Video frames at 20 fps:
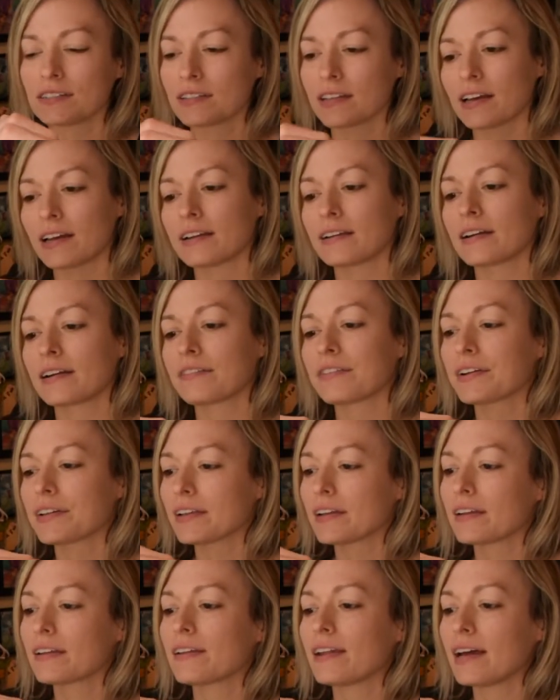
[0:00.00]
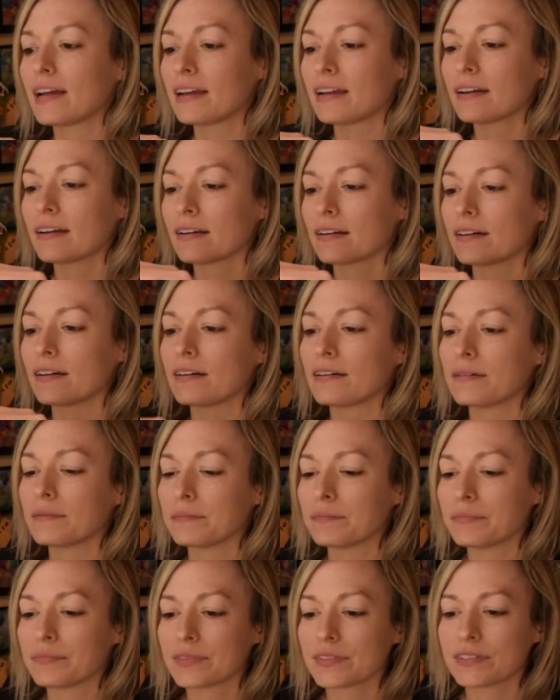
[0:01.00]
that I really like,
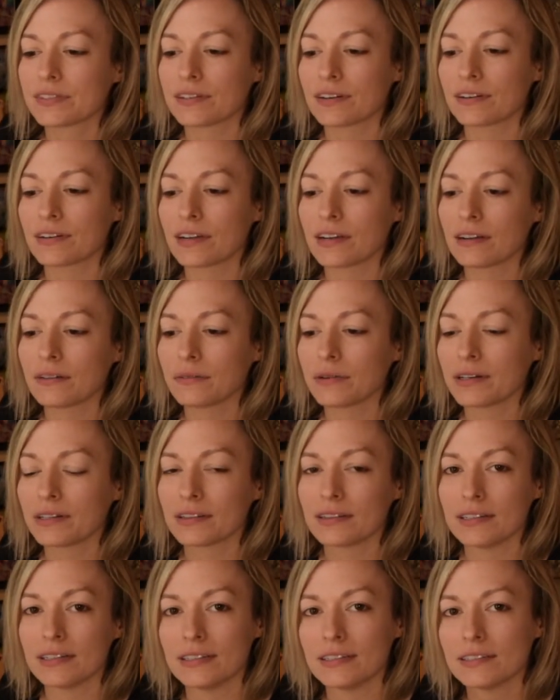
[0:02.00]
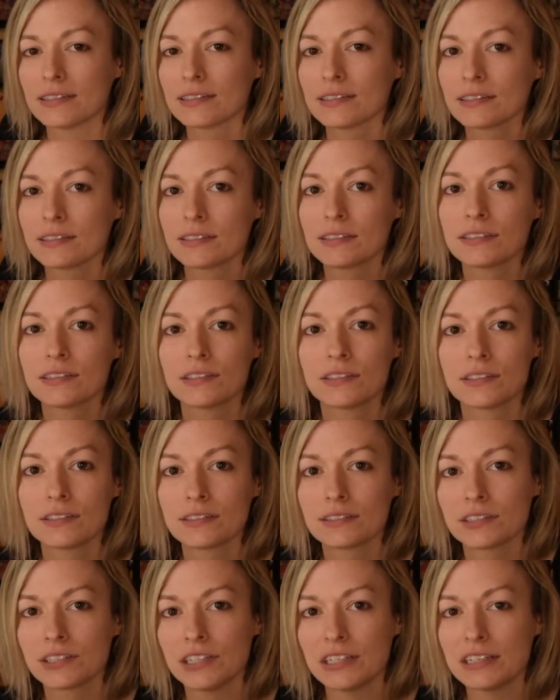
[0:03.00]
starting with these
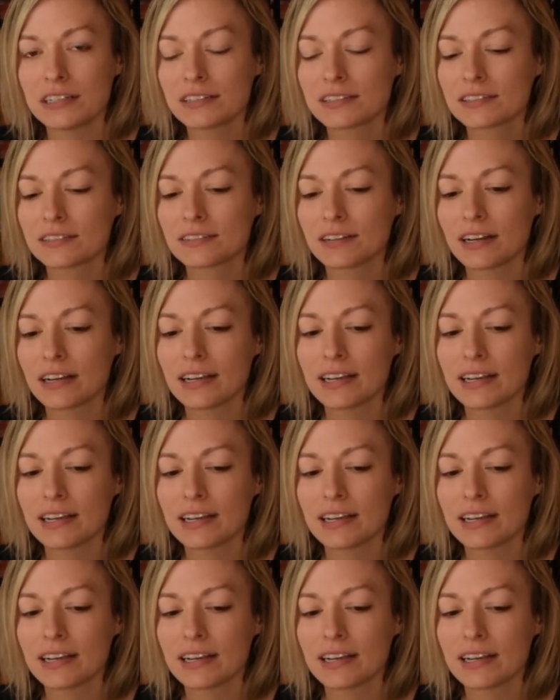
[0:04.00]
cheeks right